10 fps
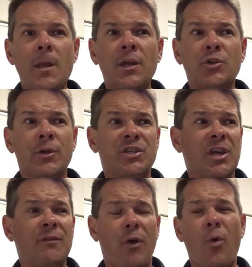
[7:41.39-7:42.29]
To
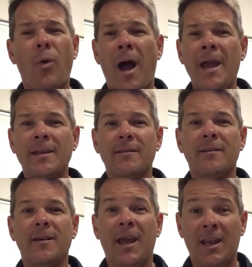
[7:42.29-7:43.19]
achieve all 8
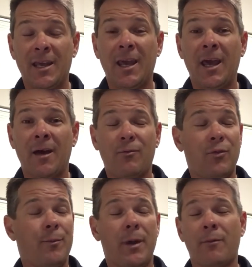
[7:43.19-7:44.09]
in a year
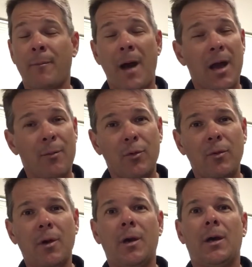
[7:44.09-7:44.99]
would be
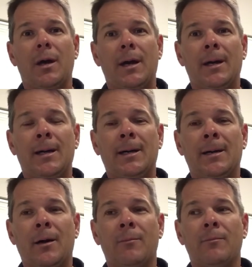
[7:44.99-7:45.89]
remarkable.
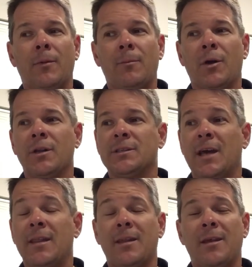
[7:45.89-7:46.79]
I'm not going to
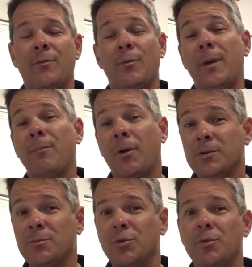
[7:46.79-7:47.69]
say that it would be
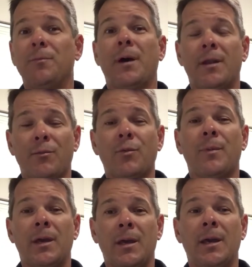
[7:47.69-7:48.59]
impossible, but it would
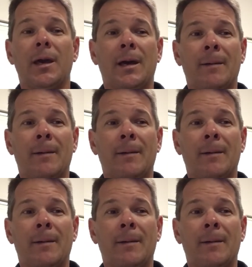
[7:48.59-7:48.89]
be